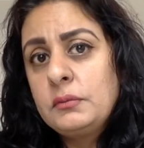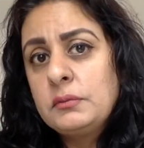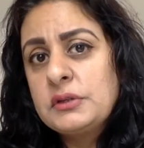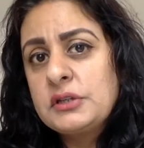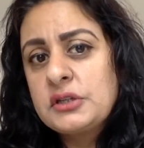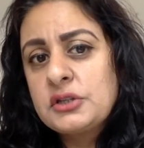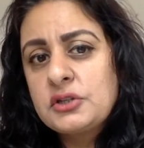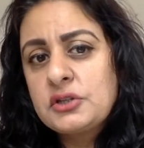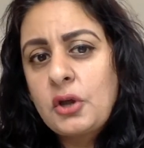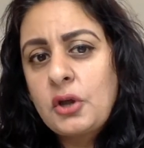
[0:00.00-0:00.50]

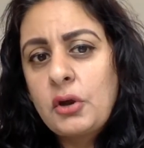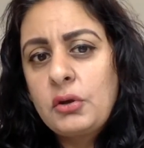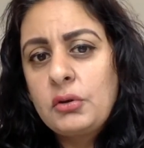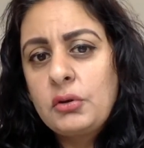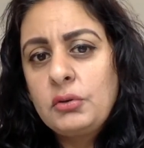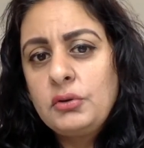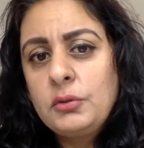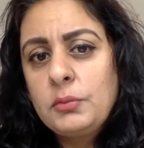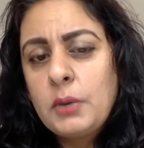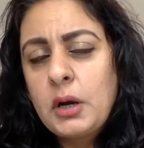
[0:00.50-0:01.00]
So
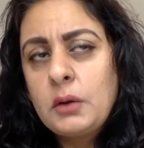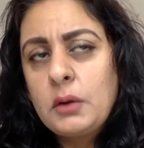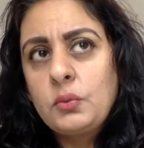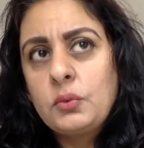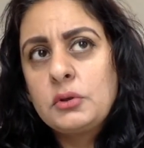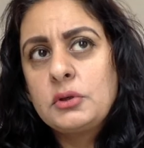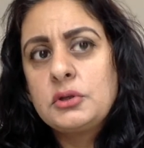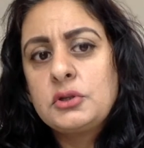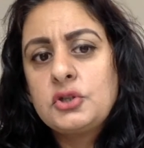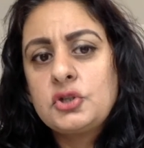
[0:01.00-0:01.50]
you might
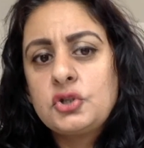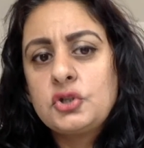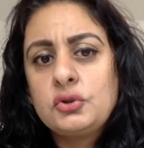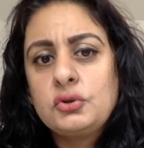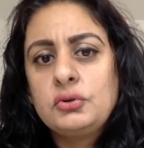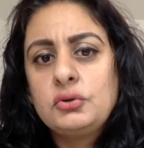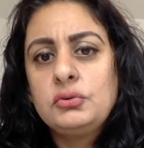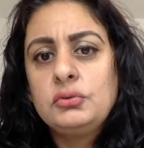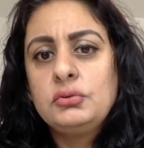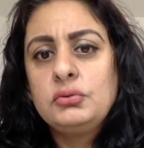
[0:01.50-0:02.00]
want
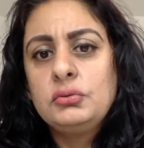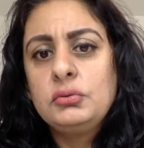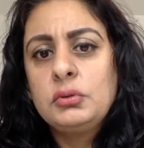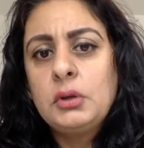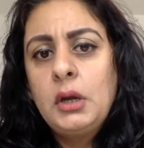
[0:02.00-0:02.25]
to